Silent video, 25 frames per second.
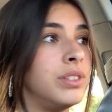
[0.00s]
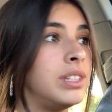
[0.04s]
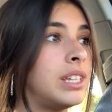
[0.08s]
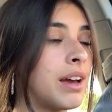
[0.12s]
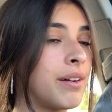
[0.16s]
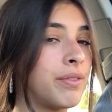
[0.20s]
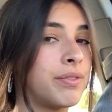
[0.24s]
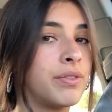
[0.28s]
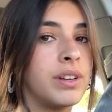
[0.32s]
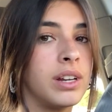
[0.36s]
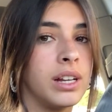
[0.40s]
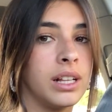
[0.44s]

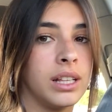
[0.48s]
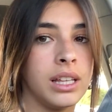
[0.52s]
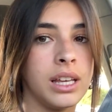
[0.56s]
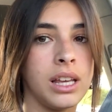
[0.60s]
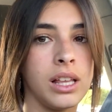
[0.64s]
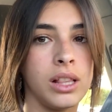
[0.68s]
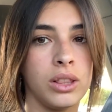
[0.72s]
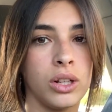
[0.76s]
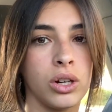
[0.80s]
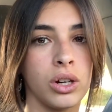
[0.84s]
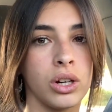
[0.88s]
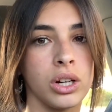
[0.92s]
definitely
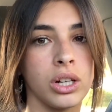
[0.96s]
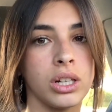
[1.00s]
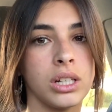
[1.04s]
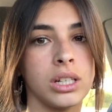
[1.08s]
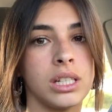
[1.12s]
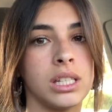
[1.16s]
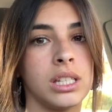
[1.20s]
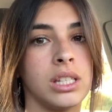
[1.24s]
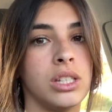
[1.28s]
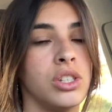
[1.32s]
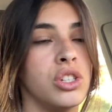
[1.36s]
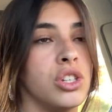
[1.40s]
learned
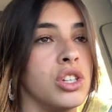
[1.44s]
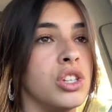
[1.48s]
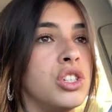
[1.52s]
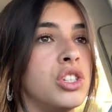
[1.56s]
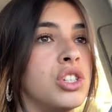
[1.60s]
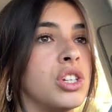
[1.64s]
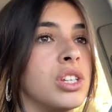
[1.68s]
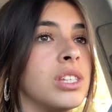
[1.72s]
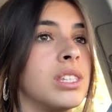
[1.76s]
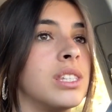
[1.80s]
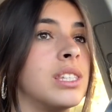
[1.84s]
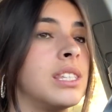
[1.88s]
to
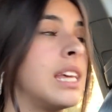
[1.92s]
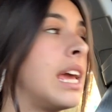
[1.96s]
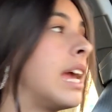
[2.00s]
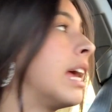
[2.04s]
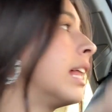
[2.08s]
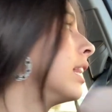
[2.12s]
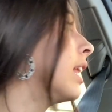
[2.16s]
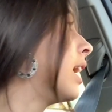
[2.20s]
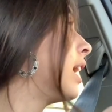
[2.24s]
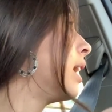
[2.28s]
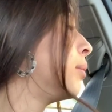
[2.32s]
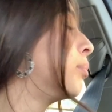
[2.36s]
just say
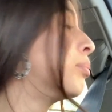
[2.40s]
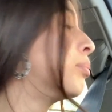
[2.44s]
like,